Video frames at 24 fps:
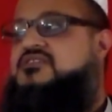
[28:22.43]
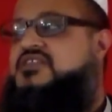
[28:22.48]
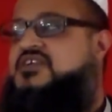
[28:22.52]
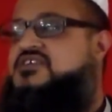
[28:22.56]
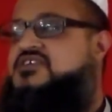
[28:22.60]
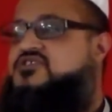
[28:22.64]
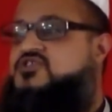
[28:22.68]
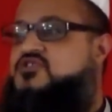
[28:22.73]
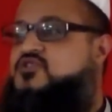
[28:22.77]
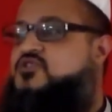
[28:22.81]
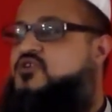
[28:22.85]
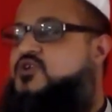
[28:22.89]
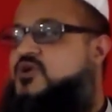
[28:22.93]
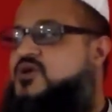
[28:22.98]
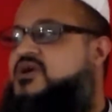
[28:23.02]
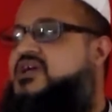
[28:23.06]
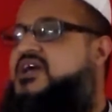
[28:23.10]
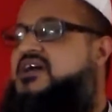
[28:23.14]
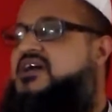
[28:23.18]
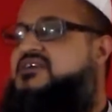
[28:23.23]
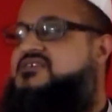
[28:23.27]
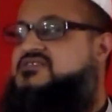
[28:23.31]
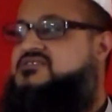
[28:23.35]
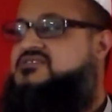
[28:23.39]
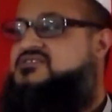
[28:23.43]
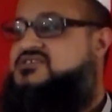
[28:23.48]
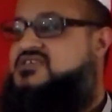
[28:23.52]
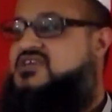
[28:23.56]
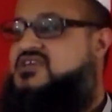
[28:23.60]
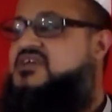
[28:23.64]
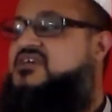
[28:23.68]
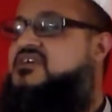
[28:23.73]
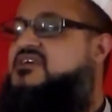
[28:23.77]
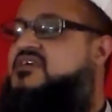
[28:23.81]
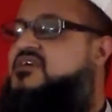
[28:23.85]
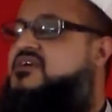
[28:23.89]
that you look at and
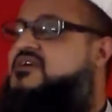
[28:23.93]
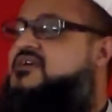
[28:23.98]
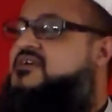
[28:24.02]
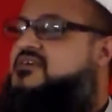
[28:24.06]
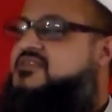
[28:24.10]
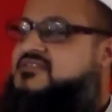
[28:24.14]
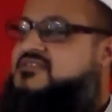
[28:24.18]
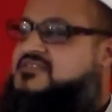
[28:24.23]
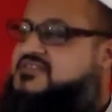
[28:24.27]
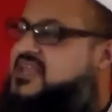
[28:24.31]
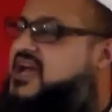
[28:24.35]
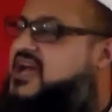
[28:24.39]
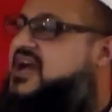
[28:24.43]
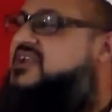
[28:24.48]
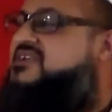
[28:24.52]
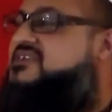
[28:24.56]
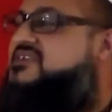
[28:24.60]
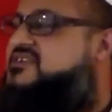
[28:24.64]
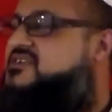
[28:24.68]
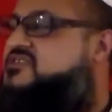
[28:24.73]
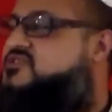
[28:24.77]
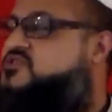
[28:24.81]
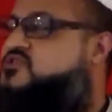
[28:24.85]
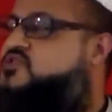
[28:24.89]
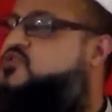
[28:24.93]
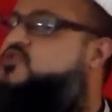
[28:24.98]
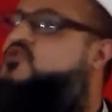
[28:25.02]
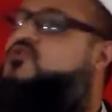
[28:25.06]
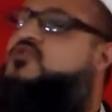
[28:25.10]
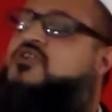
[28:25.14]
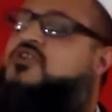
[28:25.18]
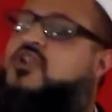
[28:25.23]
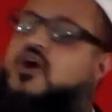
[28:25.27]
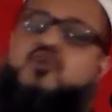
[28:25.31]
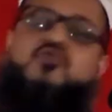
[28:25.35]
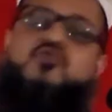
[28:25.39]
say, that is
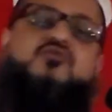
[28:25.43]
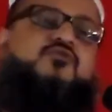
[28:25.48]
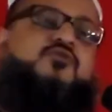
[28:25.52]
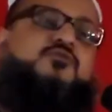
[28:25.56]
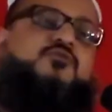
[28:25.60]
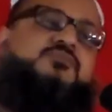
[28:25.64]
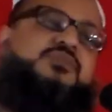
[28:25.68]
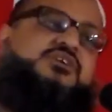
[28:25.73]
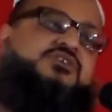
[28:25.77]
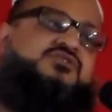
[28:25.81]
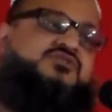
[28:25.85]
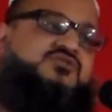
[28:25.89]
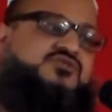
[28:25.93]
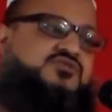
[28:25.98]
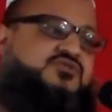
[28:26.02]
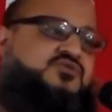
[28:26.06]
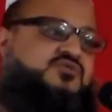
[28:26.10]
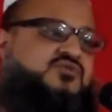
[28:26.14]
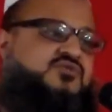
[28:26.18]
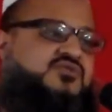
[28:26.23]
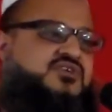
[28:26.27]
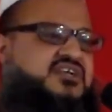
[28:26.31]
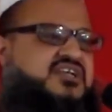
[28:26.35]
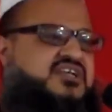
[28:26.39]
too low for me to do.